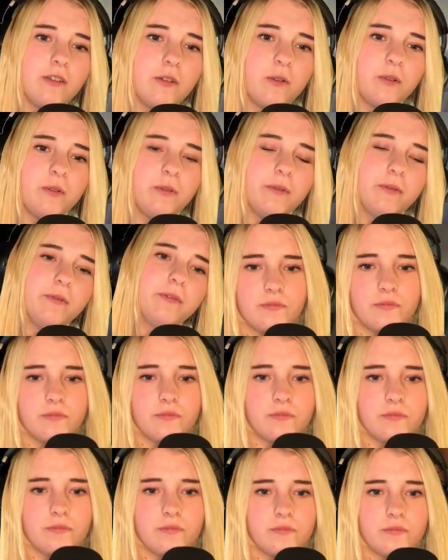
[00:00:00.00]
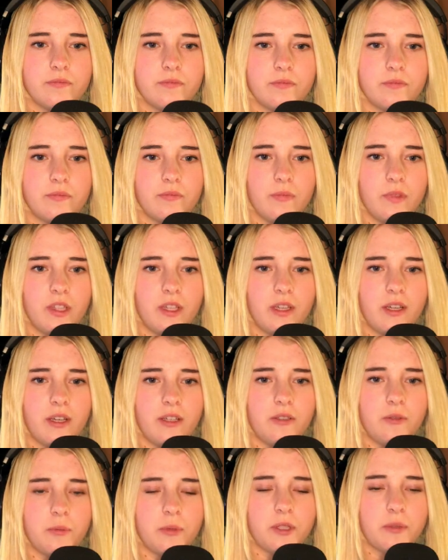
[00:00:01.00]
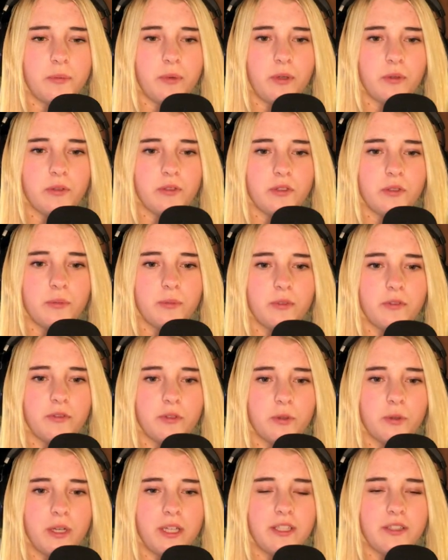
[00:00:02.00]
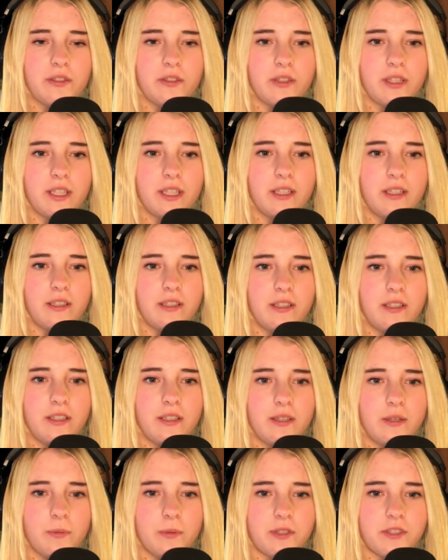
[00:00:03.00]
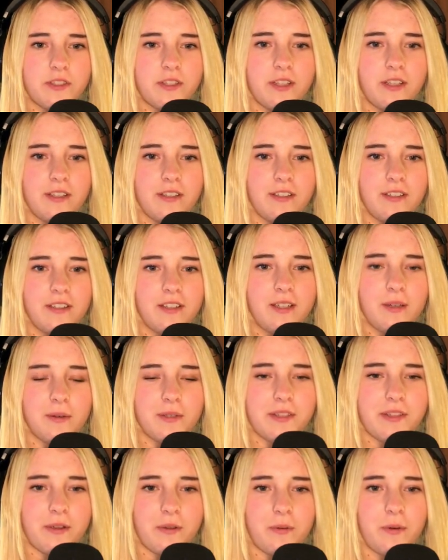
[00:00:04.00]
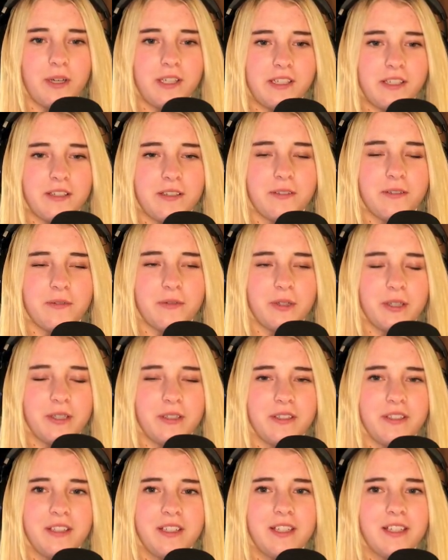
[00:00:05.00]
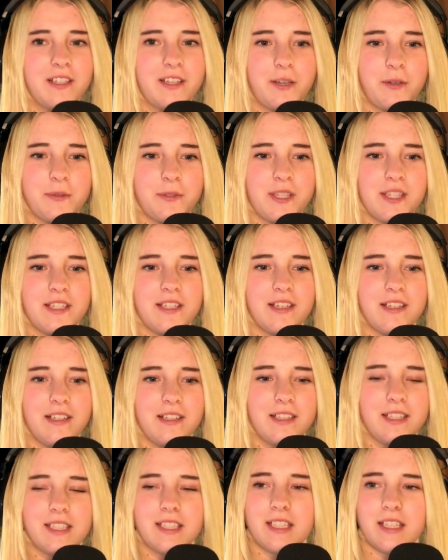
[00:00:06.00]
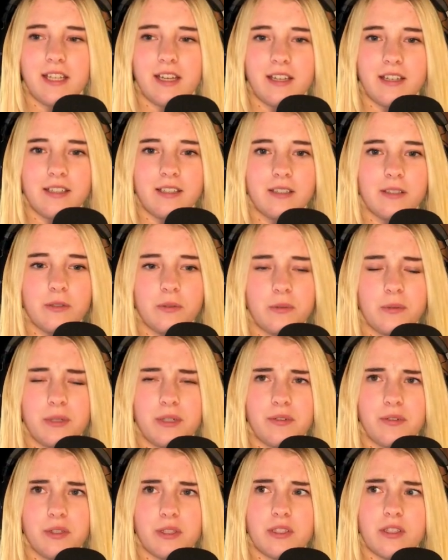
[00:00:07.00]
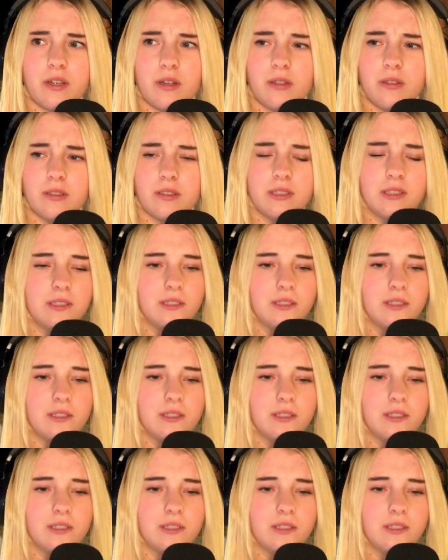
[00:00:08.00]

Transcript: Cool. The guy we spoke to before entering here, he was... Uh, that was a quite of a cozy dialect he had. Whatever it's called.